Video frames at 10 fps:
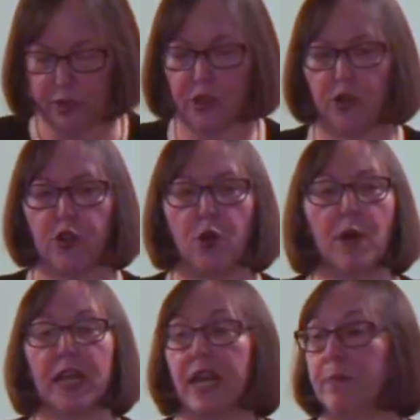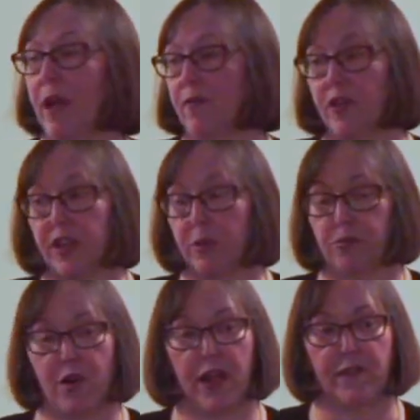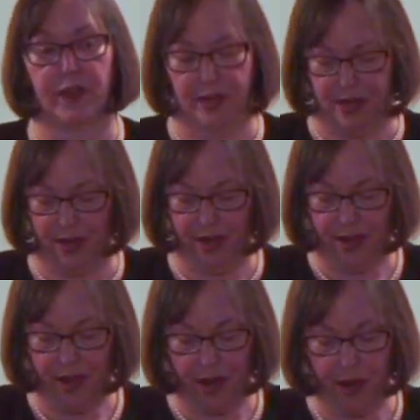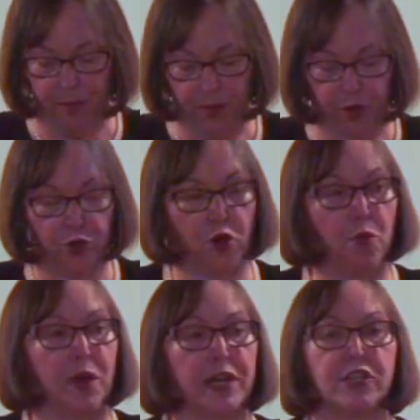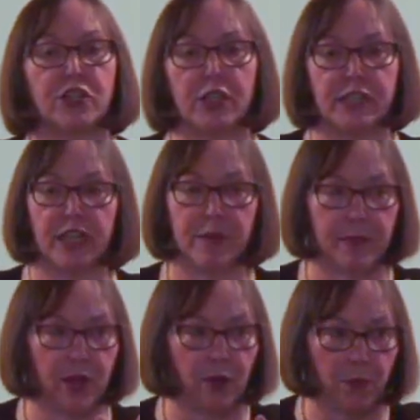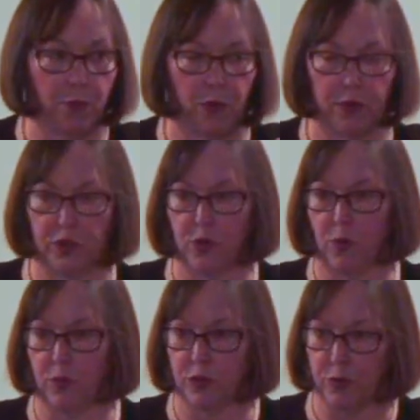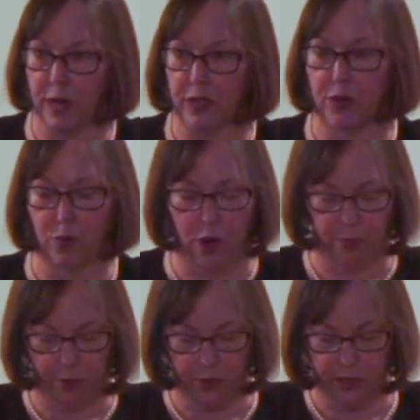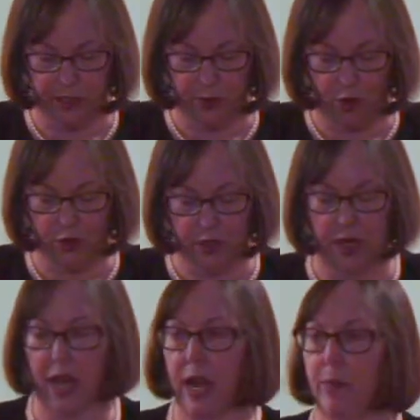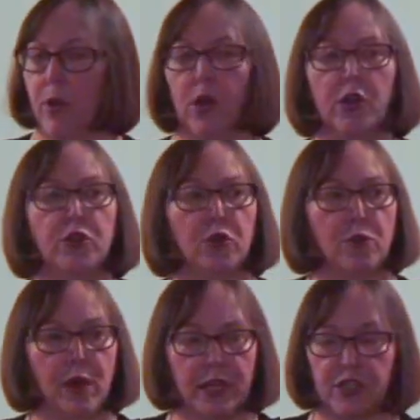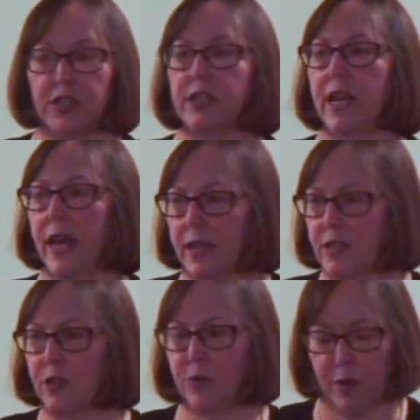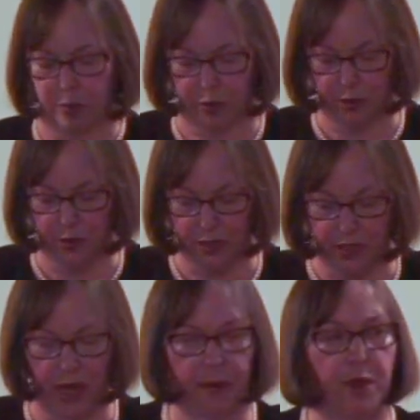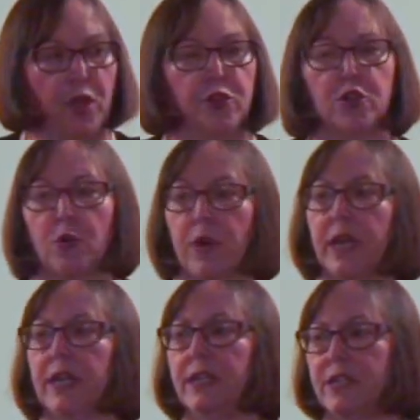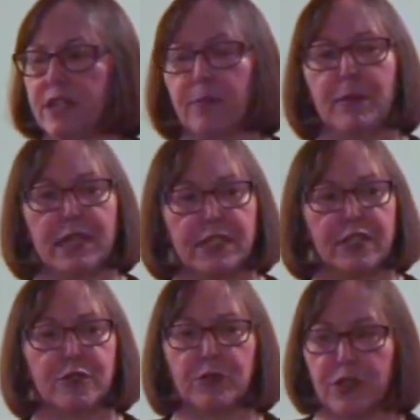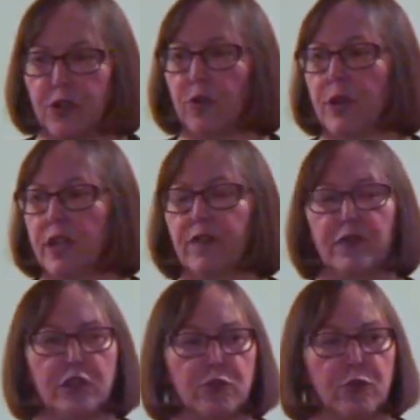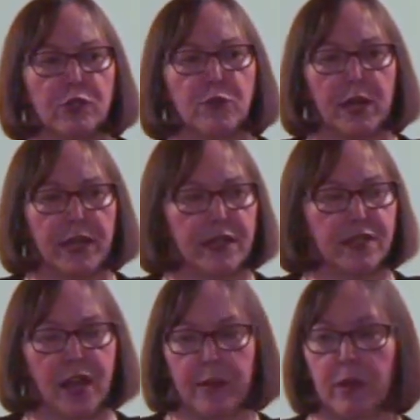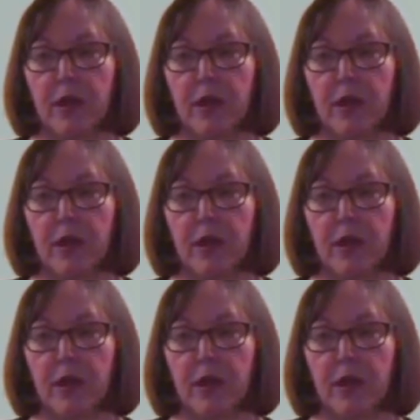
So you don't want to keep everything private. Um, you don't want to just email, you know, direct to one person all the time. You don't want to just text to one person all the time. You don't want to instant message with, you know, individuals one at a time.